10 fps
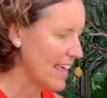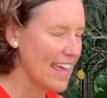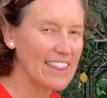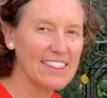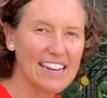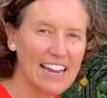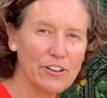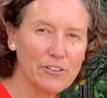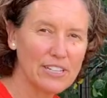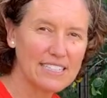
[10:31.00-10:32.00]
And then how you
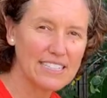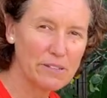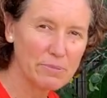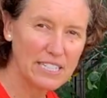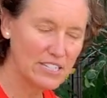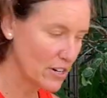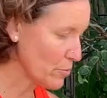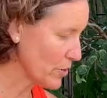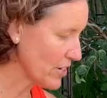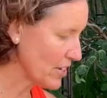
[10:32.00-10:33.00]
can simply start
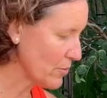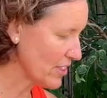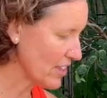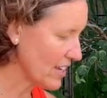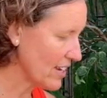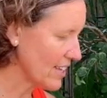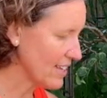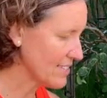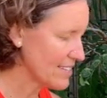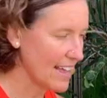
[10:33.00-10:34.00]
working with it is
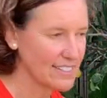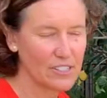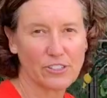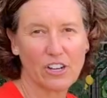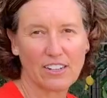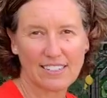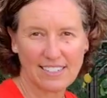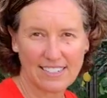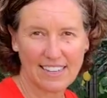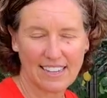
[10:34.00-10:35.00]
ask your dog to
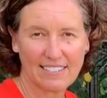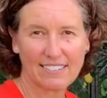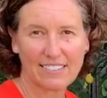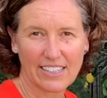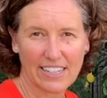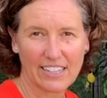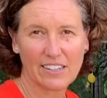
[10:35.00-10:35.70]
sit, click,